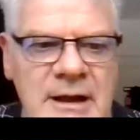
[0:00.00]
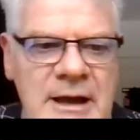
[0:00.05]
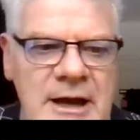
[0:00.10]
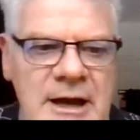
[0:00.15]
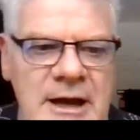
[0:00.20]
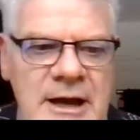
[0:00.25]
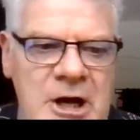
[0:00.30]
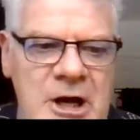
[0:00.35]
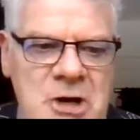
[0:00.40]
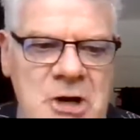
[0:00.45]

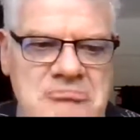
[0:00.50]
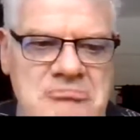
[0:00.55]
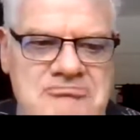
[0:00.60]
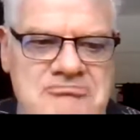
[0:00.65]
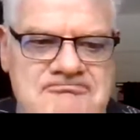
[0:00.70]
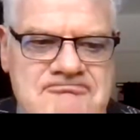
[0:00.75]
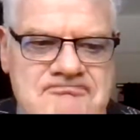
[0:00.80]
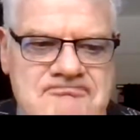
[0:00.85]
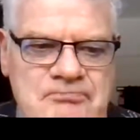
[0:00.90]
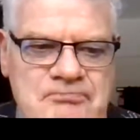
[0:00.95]

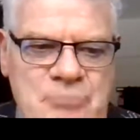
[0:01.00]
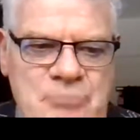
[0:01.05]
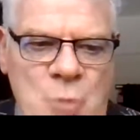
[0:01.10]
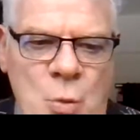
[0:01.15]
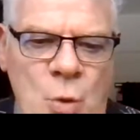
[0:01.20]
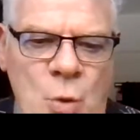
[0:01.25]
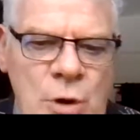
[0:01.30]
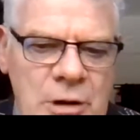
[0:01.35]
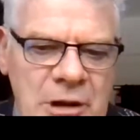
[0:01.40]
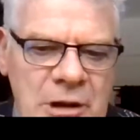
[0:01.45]

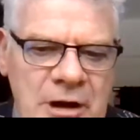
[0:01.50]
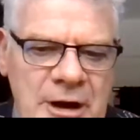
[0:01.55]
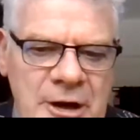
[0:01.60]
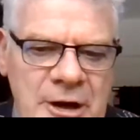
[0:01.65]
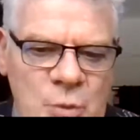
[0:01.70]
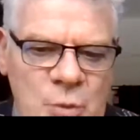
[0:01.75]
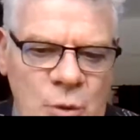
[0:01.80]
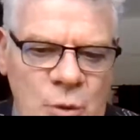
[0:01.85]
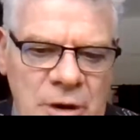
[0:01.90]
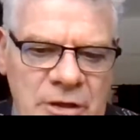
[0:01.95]
We're
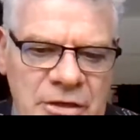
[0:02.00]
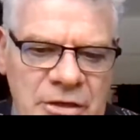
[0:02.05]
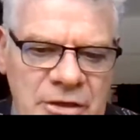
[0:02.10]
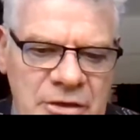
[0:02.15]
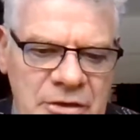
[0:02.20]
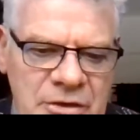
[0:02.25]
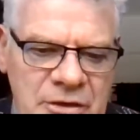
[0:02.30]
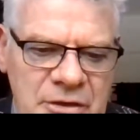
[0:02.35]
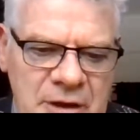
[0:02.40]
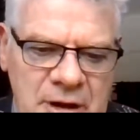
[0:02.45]
aligned with
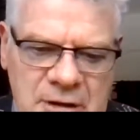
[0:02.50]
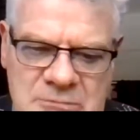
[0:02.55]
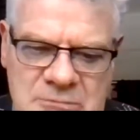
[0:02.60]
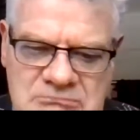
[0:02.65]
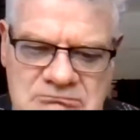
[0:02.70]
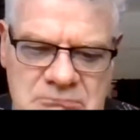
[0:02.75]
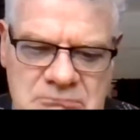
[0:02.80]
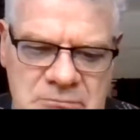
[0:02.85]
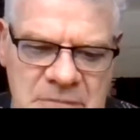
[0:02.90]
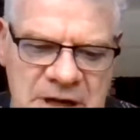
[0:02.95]

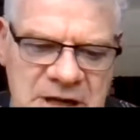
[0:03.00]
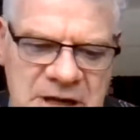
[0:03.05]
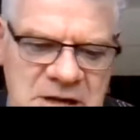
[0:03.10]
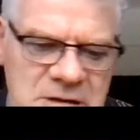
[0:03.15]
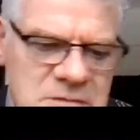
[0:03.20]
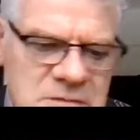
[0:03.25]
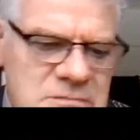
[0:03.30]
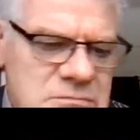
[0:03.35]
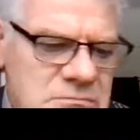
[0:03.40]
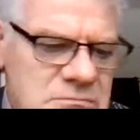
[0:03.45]

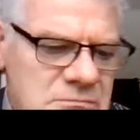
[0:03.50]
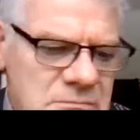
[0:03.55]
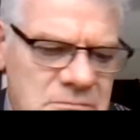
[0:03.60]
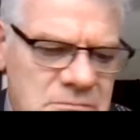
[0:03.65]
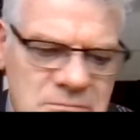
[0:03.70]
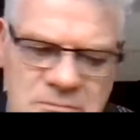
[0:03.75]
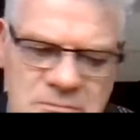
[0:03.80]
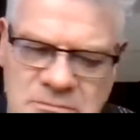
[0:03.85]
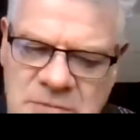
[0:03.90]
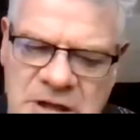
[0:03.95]
many
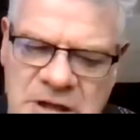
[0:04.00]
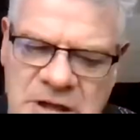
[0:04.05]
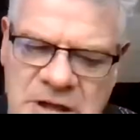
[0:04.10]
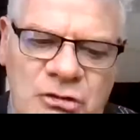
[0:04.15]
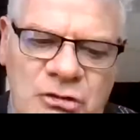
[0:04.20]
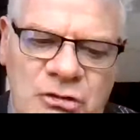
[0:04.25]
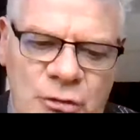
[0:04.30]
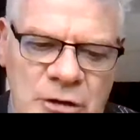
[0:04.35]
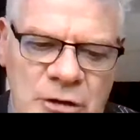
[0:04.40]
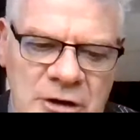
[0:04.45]

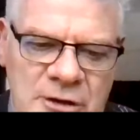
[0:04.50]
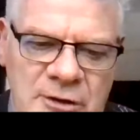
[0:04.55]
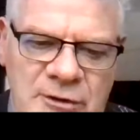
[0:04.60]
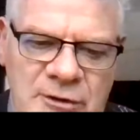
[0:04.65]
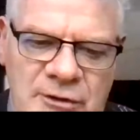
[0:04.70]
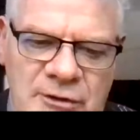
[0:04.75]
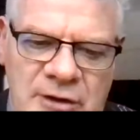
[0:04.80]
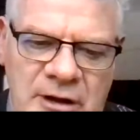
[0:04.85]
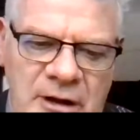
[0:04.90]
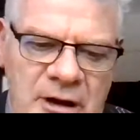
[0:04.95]
industries
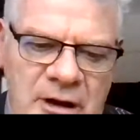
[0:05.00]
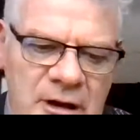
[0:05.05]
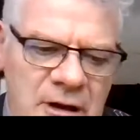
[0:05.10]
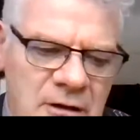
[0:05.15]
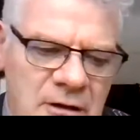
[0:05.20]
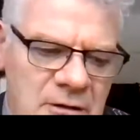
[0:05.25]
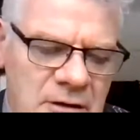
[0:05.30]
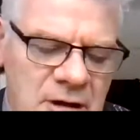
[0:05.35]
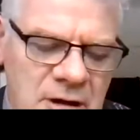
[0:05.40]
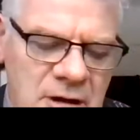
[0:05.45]

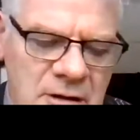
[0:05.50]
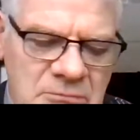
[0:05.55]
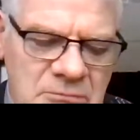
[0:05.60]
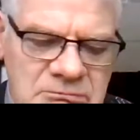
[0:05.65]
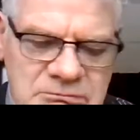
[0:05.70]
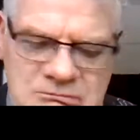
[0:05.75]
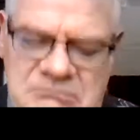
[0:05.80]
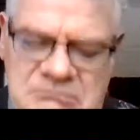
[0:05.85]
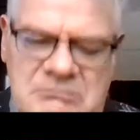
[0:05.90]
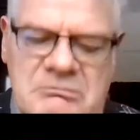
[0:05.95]
and
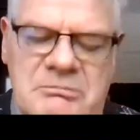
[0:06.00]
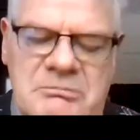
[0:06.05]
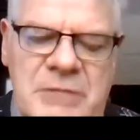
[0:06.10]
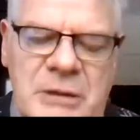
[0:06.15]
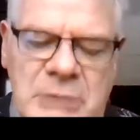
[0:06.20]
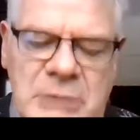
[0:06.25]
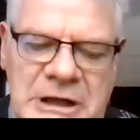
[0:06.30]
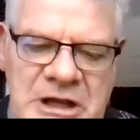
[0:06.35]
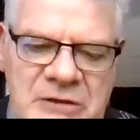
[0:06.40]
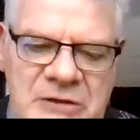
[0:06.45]

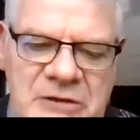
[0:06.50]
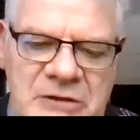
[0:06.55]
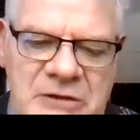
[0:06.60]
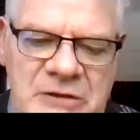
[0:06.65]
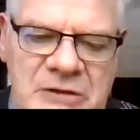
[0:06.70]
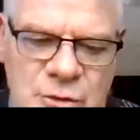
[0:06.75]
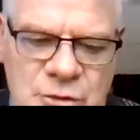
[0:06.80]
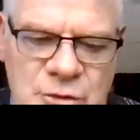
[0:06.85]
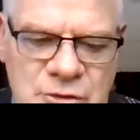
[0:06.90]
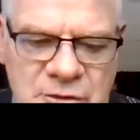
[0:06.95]
public
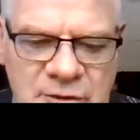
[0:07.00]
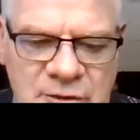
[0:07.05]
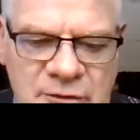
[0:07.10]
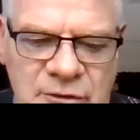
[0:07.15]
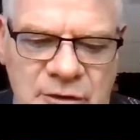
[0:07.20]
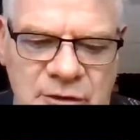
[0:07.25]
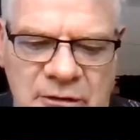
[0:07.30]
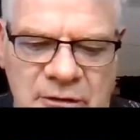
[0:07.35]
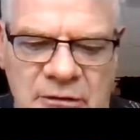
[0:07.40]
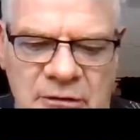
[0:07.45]
institutions
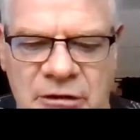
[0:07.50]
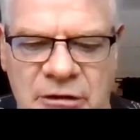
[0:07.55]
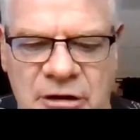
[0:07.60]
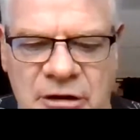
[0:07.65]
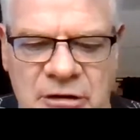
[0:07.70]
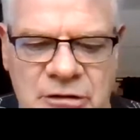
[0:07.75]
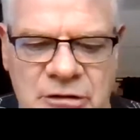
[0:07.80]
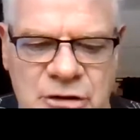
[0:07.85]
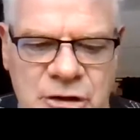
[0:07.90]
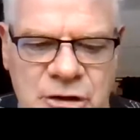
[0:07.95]
in the
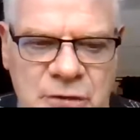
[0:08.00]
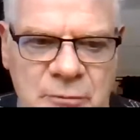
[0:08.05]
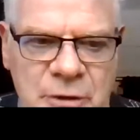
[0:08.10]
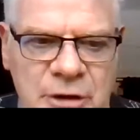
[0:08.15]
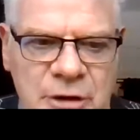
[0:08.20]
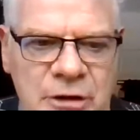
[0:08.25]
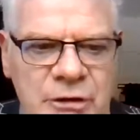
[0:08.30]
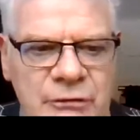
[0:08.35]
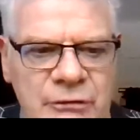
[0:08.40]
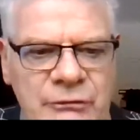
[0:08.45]
achievement
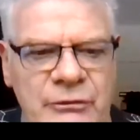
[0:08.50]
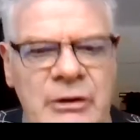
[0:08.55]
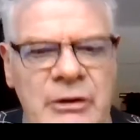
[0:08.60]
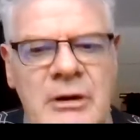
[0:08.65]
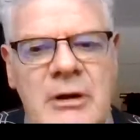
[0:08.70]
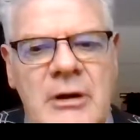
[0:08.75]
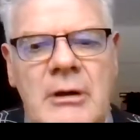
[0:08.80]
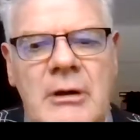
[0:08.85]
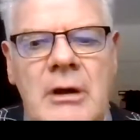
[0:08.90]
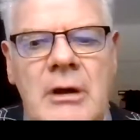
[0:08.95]
of
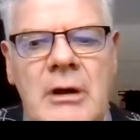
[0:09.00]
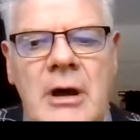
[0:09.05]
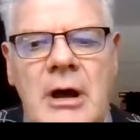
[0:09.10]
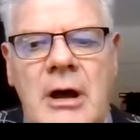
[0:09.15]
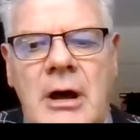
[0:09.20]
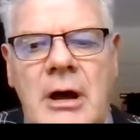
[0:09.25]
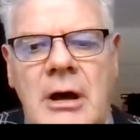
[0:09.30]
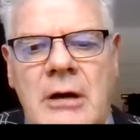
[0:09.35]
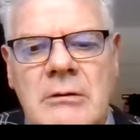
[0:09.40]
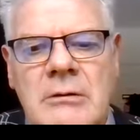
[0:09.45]

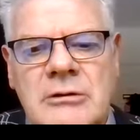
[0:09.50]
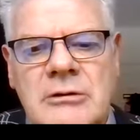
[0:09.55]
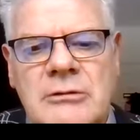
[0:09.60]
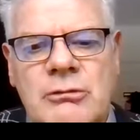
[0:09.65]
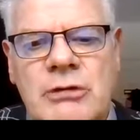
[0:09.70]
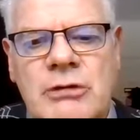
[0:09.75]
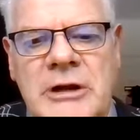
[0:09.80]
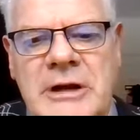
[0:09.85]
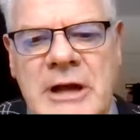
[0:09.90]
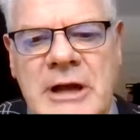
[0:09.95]

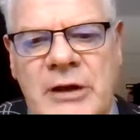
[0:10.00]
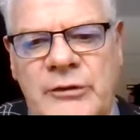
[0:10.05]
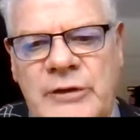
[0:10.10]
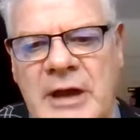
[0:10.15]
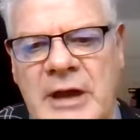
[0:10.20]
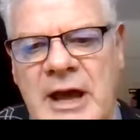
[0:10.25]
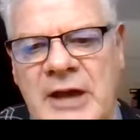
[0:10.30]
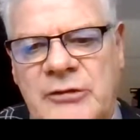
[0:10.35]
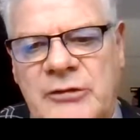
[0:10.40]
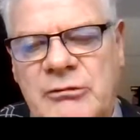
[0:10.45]
greenhouse
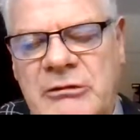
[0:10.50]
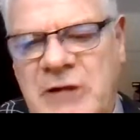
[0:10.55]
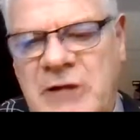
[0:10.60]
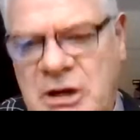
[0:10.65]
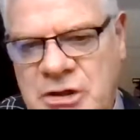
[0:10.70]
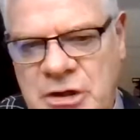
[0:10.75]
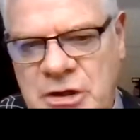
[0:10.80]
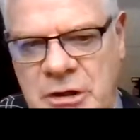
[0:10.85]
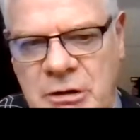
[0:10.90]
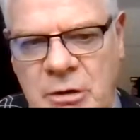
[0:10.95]
gas
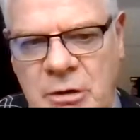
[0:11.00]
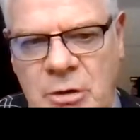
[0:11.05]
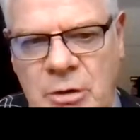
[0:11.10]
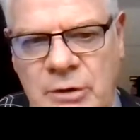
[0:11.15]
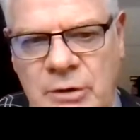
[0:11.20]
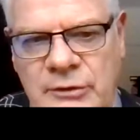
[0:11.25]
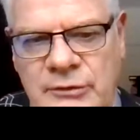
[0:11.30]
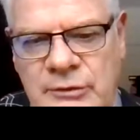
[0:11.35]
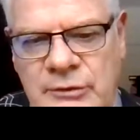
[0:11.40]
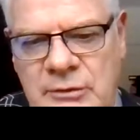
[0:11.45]
reduction
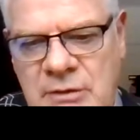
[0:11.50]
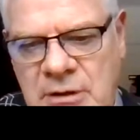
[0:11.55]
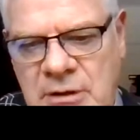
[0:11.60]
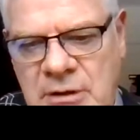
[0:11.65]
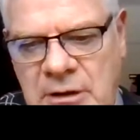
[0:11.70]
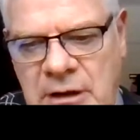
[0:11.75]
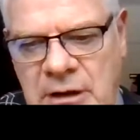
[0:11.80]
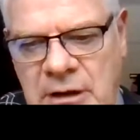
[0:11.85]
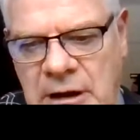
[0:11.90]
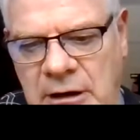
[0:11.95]
goals
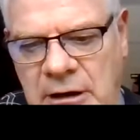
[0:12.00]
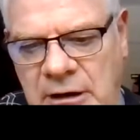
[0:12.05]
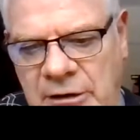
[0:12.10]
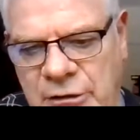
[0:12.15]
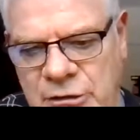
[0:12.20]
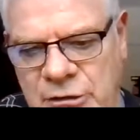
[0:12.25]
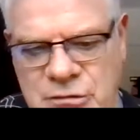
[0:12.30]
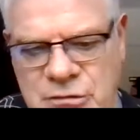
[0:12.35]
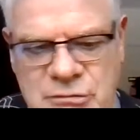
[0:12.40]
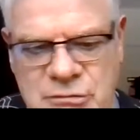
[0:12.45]
and
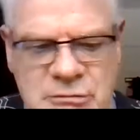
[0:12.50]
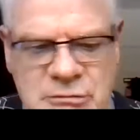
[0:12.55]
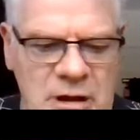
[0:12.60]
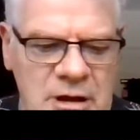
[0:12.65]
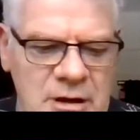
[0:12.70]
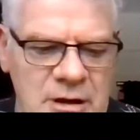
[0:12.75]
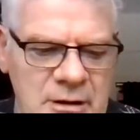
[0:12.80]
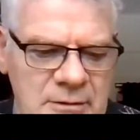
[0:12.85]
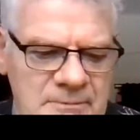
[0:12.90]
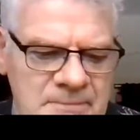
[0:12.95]

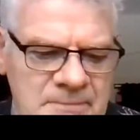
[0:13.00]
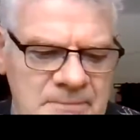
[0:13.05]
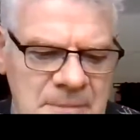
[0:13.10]
other